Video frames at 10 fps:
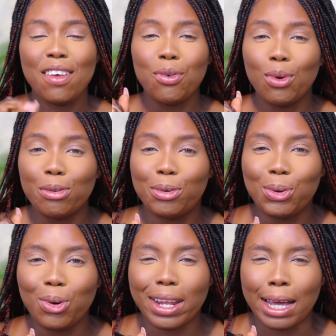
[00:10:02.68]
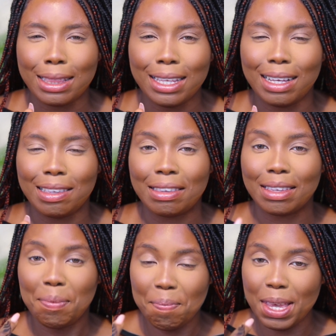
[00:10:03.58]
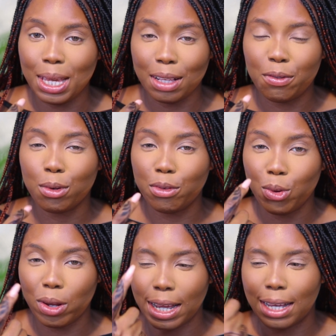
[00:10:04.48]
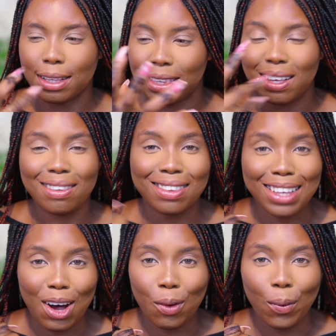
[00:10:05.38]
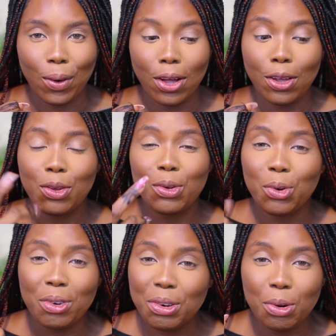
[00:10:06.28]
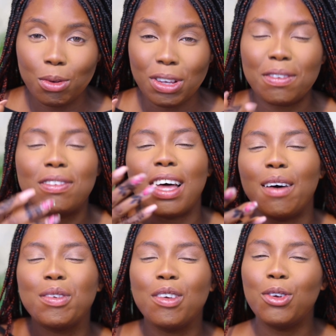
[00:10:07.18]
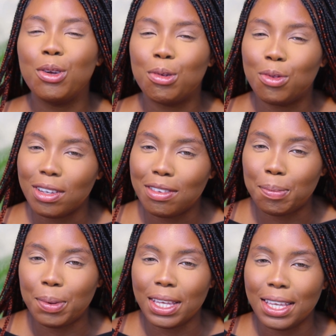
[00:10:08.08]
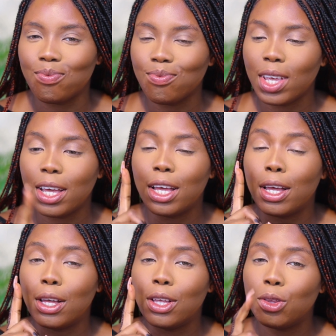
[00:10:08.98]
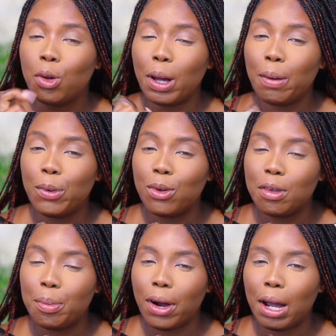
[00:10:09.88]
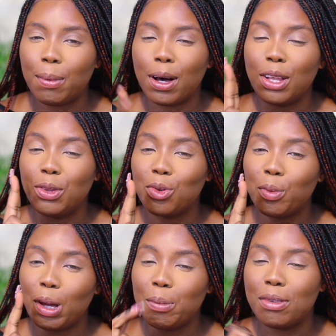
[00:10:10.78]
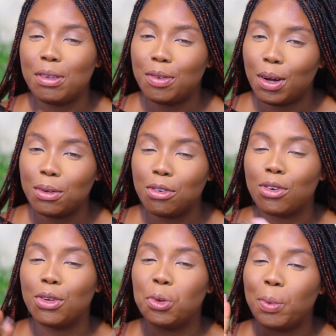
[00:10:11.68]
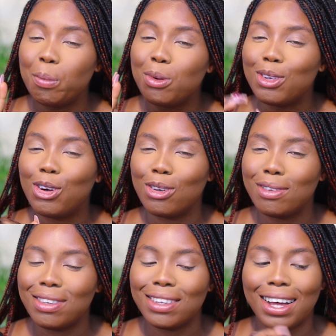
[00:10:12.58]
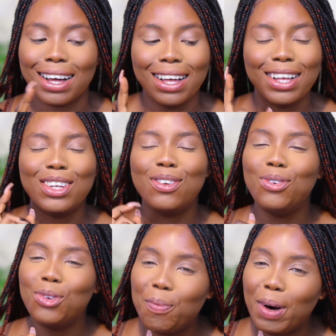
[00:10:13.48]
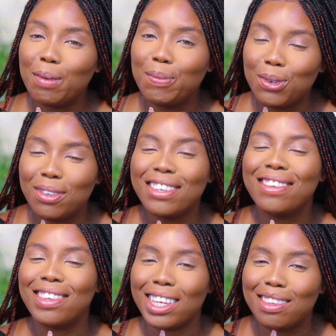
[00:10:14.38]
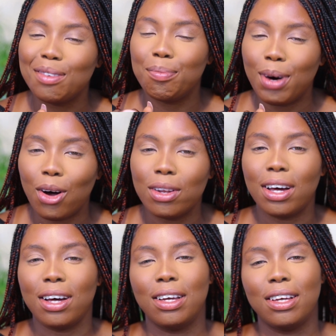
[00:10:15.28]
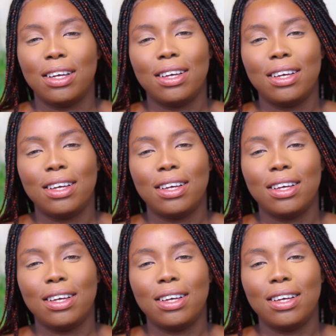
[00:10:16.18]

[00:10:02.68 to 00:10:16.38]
If you want to look like this, if you want to look like this now, you already know what I've given you the recipe. Nuban Beauty primer, Nuban Beauty foundation, Nuban Beauty concealer, Nuban Beauty setting powder,